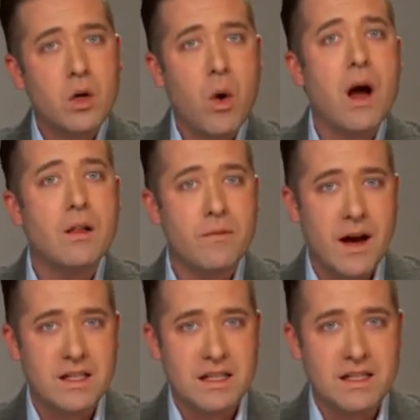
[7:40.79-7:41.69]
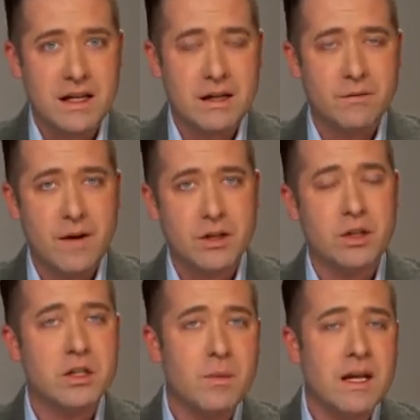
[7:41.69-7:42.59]
To qualify as a second
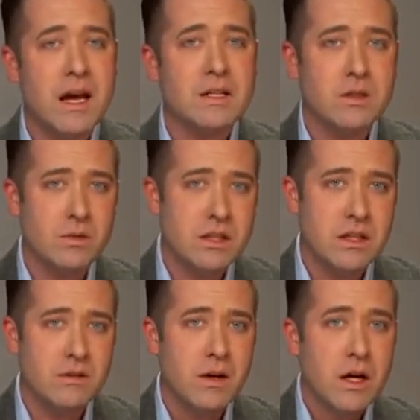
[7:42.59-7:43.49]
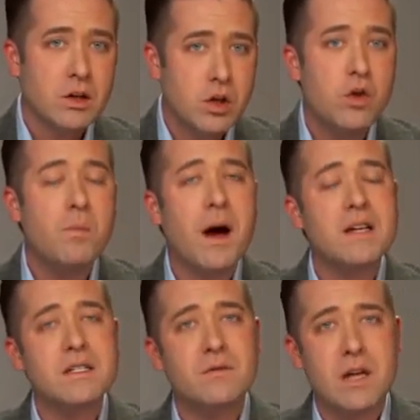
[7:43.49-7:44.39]
infection, somebody has to receive two
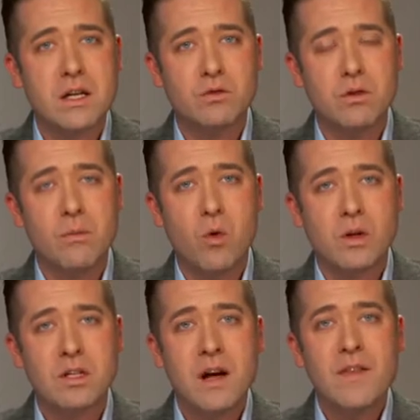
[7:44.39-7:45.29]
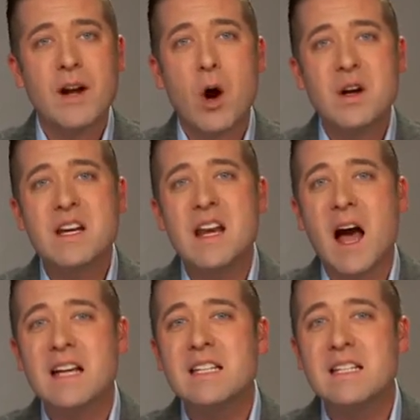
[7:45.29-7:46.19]
positive test reports that are
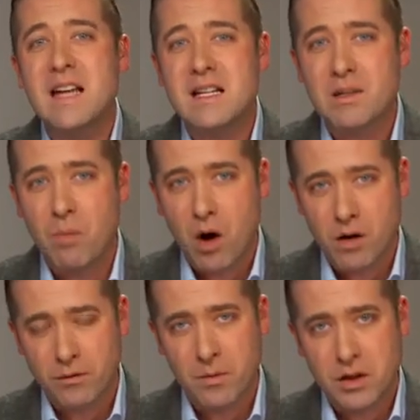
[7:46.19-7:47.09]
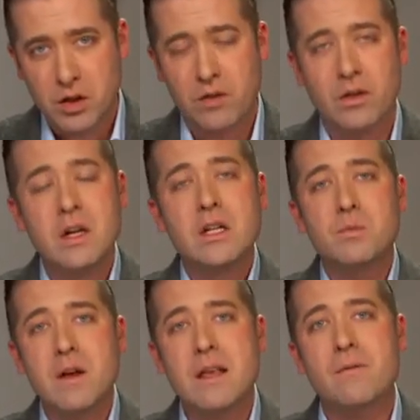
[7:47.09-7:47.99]
90 days apart from each other,
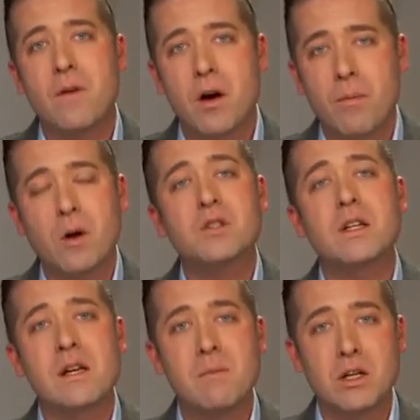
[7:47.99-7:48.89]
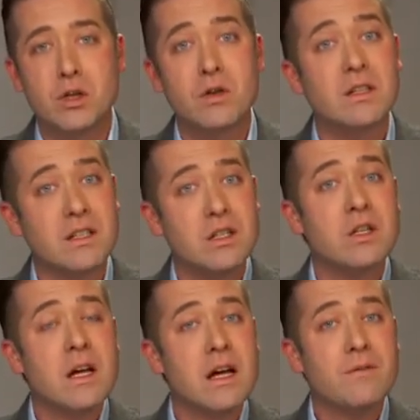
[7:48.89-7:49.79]
spread that far apart so they can make sure that it
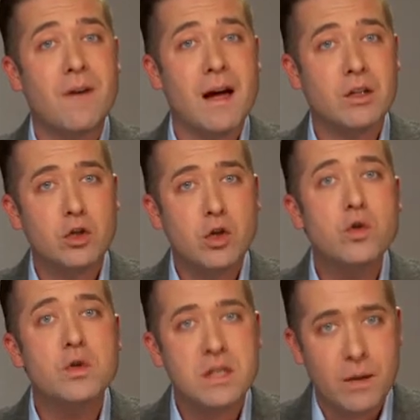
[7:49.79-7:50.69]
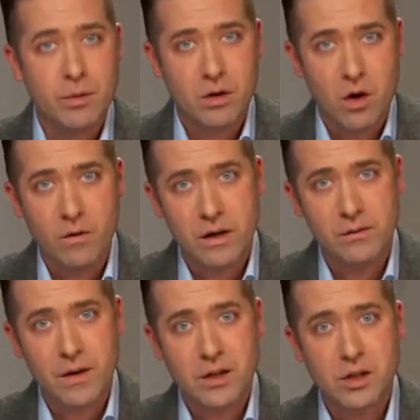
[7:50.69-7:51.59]
is, in fact, two separate COVID
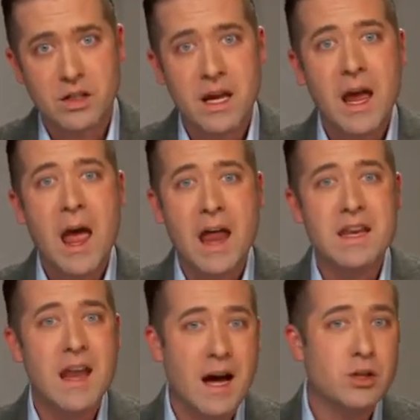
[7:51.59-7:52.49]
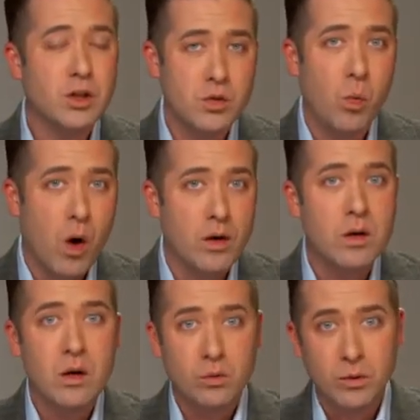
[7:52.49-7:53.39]
infections and not just
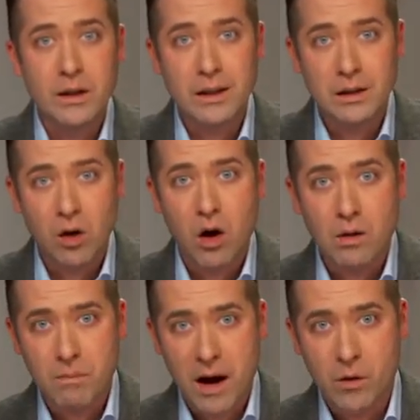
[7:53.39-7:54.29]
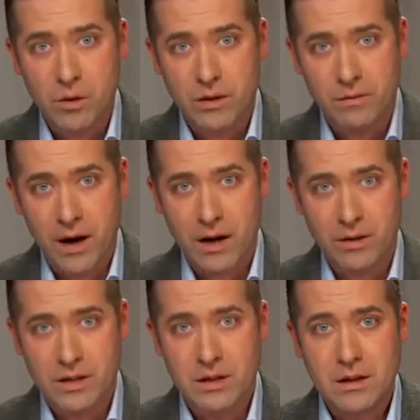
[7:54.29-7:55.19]
one really long bout with the
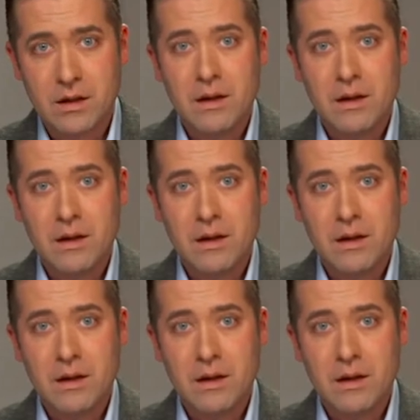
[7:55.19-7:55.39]
virus.